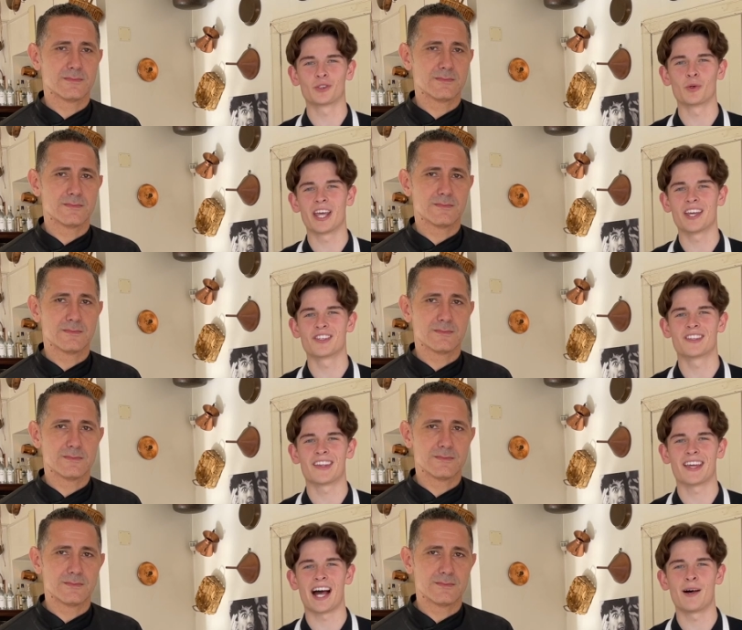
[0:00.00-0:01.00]
Speaker 1: location
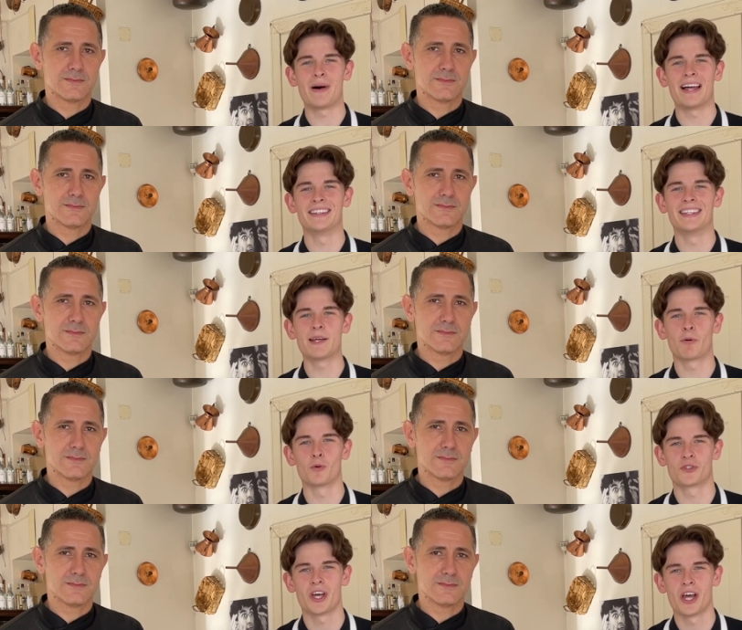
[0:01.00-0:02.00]
today. I'm in
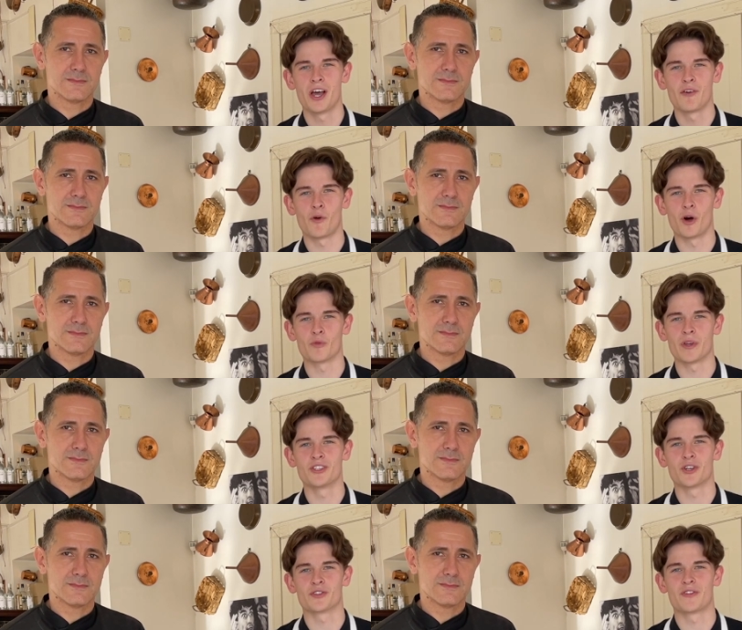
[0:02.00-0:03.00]
Naples for
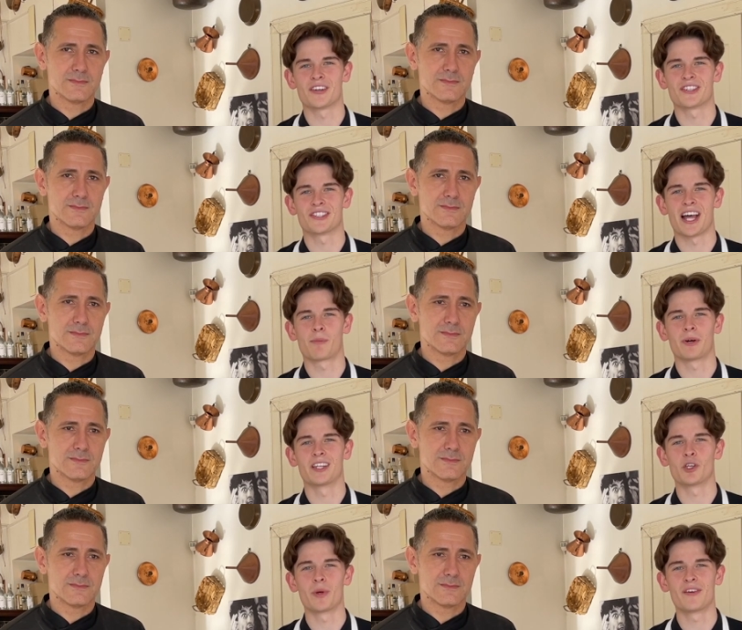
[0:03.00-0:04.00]
Rangers versus Napoli in
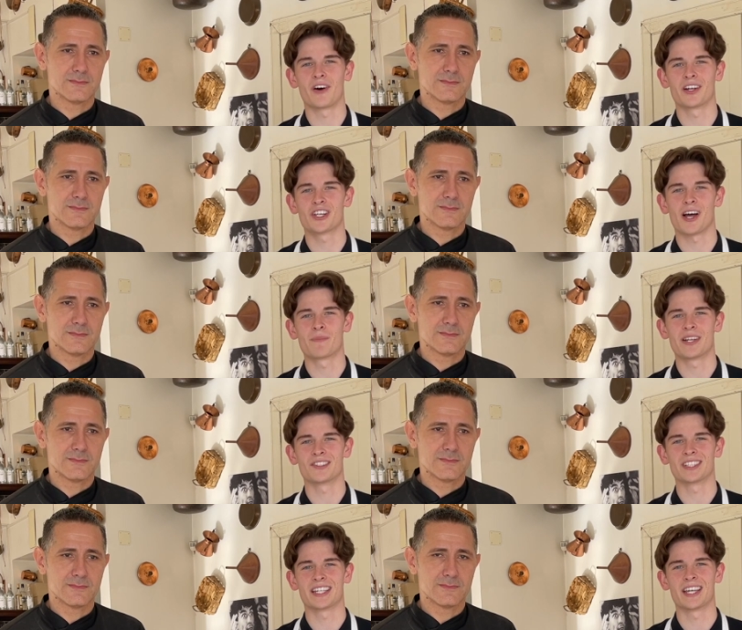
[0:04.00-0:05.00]
the UEFA
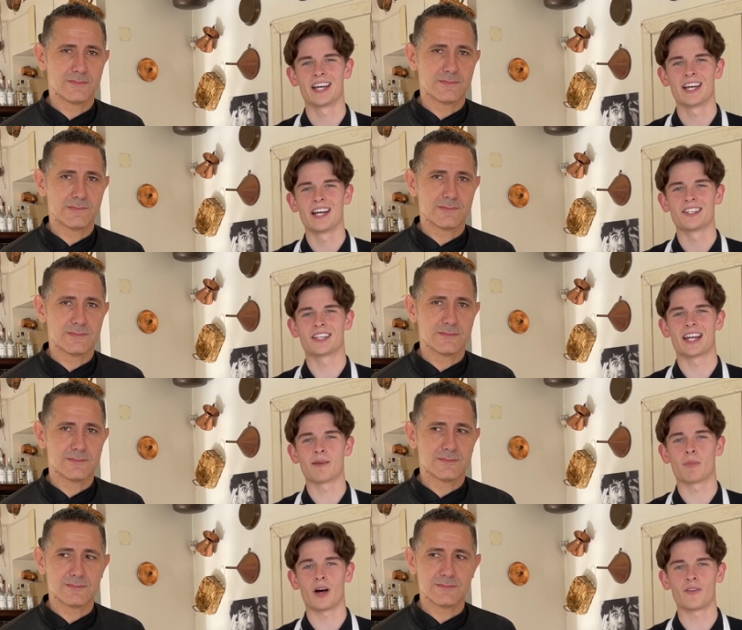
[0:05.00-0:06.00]
Champions League
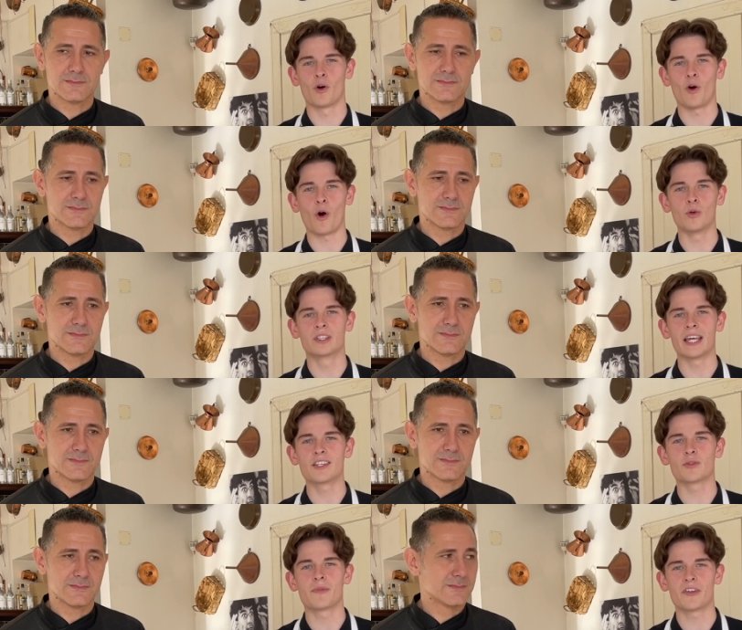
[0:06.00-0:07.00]
tonight, but I've got all day,
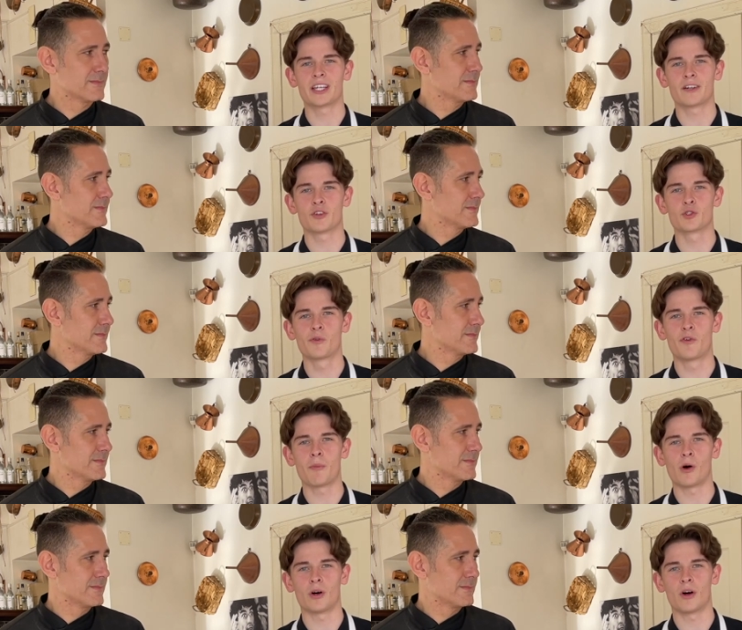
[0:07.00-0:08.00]
so I'm thinking if there's no
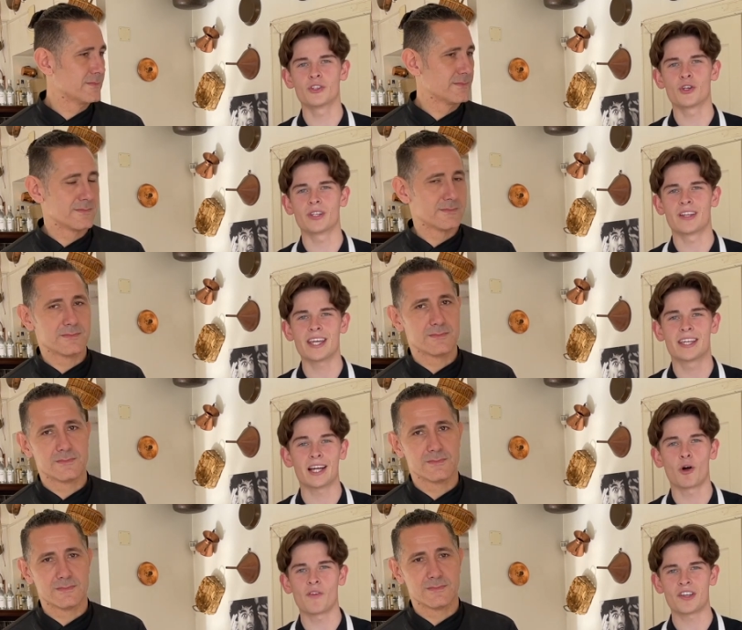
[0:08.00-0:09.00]
football on during the day,
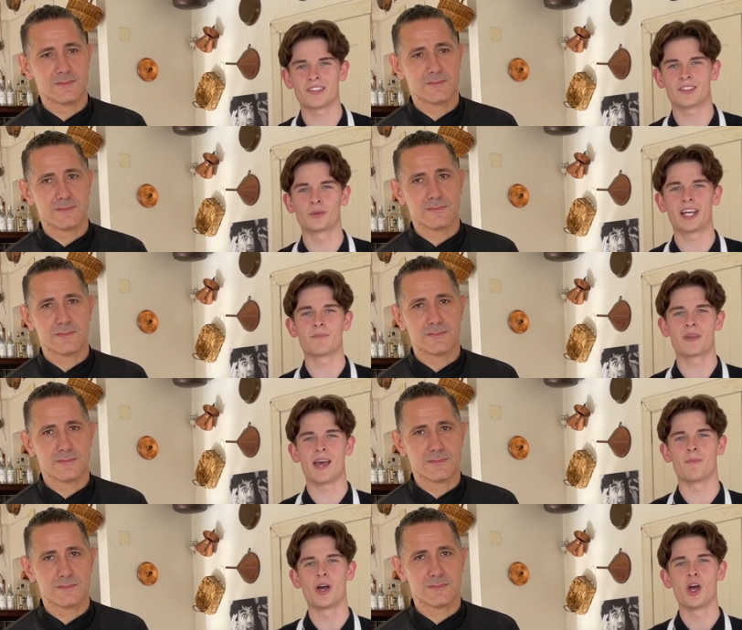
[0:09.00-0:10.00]
kickoff isn't till 9
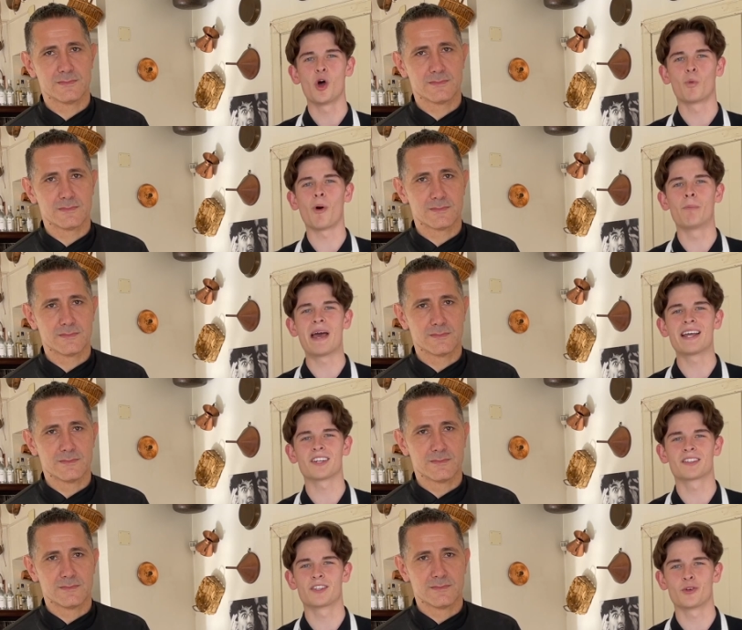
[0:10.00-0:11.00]
pm. What
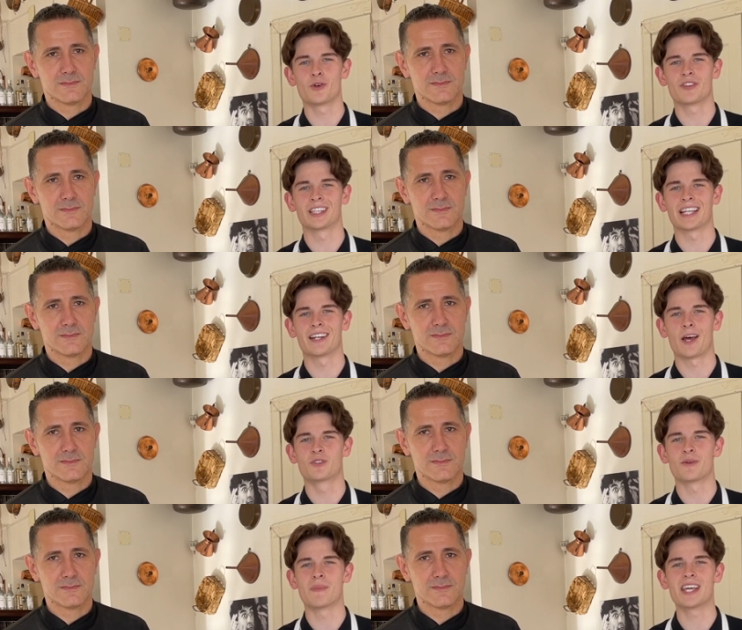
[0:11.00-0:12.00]
better to do than learn how
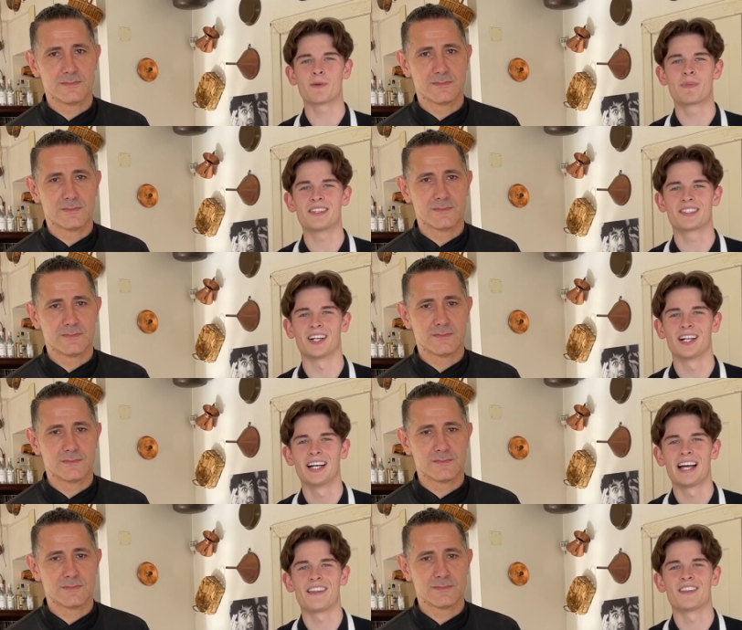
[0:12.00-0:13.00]
to make pizza
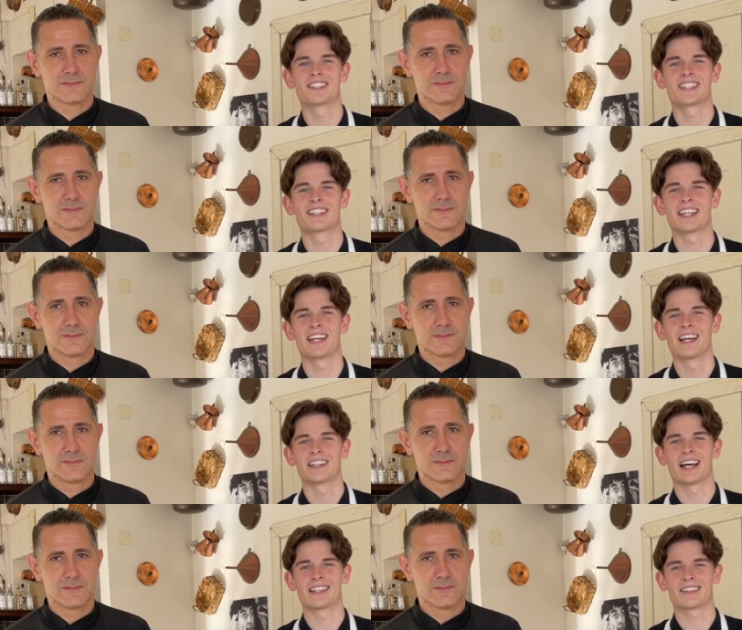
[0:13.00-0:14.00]
in the city
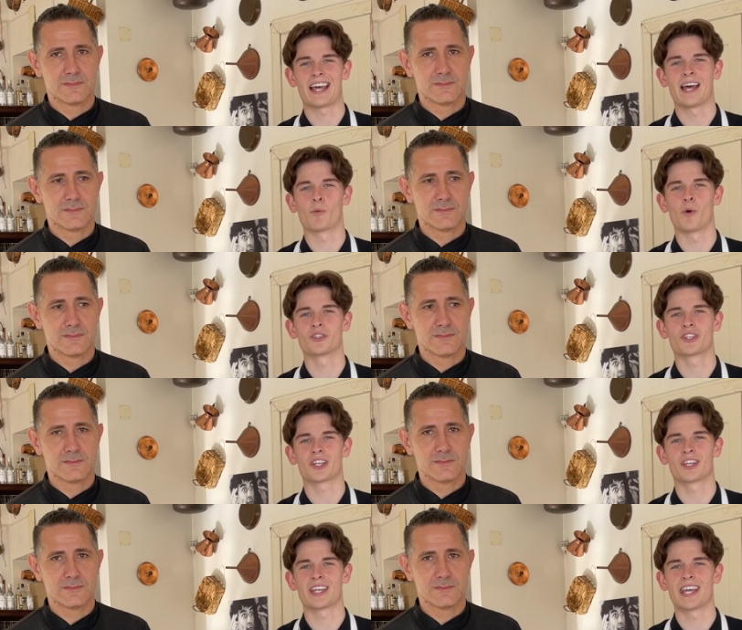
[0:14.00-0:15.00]
that it was
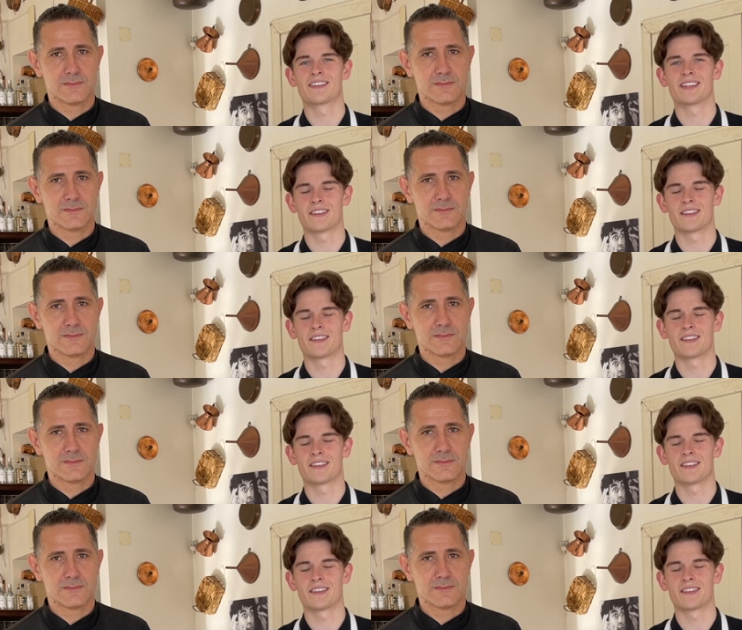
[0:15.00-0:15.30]
created?